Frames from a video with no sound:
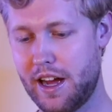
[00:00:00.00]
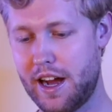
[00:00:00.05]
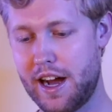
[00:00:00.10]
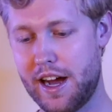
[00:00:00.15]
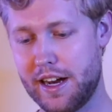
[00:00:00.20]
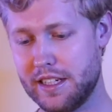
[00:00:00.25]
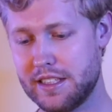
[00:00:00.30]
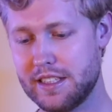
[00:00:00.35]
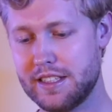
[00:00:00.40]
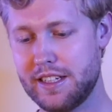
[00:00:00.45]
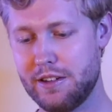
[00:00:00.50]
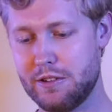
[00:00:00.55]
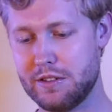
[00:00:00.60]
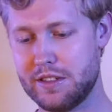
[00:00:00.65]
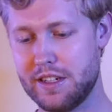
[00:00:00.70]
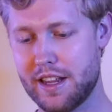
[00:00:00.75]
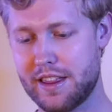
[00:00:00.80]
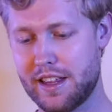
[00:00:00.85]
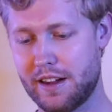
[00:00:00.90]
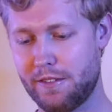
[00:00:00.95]
honestly, there's
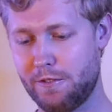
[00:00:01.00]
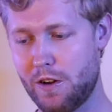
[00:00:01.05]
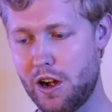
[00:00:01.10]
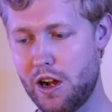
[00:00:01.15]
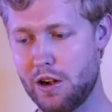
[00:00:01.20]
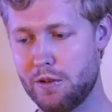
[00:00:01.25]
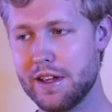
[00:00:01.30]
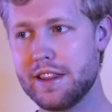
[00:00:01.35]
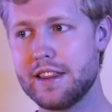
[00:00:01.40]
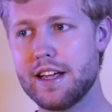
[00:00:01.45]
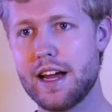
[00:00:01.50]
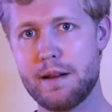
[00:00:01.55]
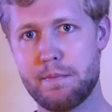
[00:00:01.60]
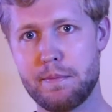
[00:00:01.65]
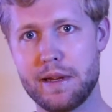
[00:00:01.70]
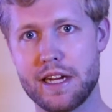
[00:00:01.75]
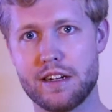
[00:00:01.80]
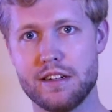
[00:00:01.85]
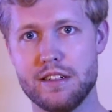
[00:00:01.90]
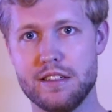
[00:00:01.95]
nothing wrong with that
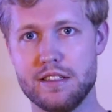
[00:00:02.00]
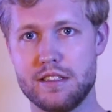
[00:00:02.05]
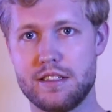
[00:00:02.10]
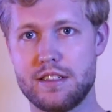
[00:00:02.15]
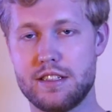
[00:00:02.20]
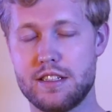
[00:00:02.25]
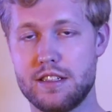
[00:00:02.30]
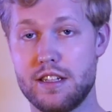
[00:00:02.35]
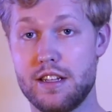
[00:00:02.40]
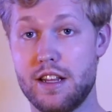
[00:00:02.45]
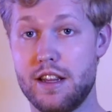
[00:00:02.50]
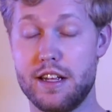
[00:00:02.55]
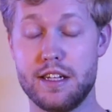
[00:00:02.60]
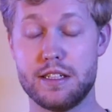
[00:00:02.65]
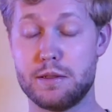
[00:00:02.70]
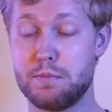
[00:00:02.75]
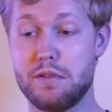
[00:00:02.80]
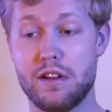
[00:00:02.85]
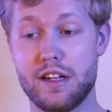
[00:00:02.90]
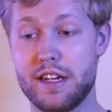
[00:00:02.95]
because
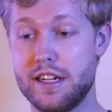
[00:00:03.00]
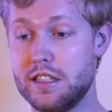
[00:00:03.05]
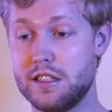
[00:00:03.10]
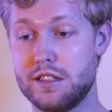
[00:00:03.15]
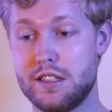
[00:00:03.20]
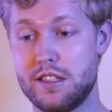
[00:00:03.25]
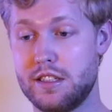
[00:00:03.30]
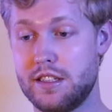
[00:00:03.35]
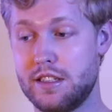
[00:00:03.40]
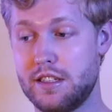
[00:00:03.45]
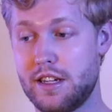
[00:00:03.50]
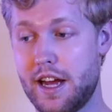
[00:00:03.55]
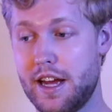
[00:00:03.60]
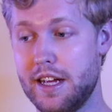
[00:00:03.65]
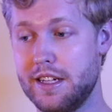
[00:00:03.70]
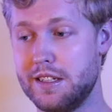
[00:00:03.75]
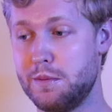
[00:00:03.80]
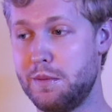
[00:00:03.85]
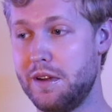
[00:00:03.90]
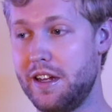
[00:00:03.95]
this place
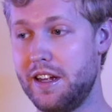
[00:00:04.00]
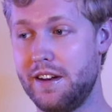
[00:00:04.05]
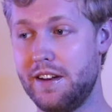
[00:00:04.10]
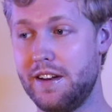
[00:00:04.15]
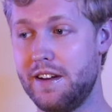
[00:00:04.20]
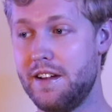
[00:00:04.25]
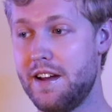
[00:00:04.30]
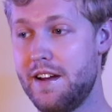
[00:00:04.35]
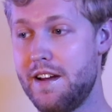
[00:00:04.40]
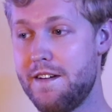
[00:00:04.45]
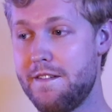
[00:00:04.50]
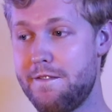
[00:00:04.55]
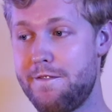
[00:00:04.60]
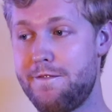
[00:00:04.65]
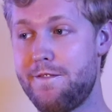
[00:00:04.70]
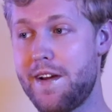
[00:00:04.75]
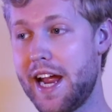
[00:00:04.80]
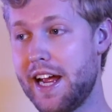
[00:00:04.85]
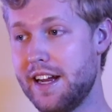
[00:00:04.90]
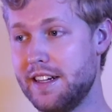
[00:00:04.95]
has been
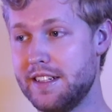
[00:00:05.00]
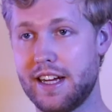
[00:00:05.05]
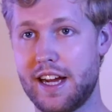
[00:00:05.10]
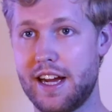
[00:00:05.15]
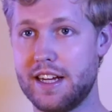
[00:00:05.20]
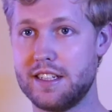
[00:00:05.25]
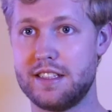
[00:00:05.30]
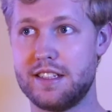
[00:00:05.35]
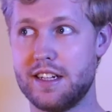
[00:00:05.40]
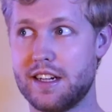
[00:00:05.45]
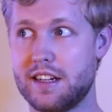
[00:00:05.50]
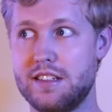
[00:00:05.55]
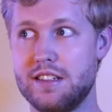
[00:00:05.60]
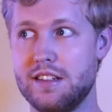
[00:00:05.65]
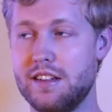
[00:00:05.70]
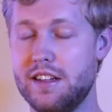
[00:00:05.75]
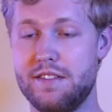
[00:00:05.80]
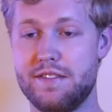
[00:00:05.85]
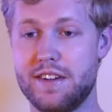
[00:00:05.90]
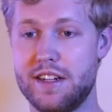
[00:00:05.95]
fantastic to
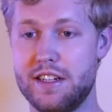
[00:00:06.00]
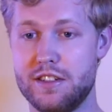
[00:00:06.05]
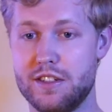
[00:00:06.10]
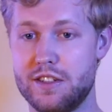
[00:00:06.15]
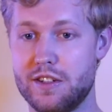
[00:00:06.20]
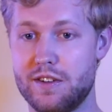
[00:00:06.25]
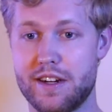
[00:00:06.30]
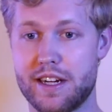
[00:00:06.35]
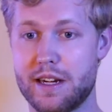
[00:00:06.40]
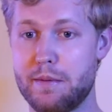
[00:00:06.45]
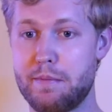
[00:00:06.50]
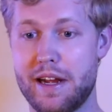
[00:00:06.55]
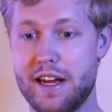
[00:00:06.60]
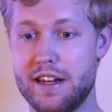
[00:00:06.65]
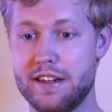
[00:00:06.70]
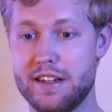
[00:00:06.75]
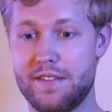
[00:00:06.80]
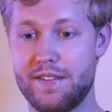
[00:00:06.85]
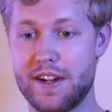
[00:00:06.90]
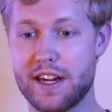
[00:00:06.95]
live in during a
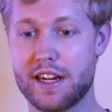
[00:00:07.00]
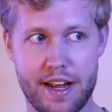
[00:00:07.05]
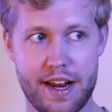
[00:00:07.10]
pandemic.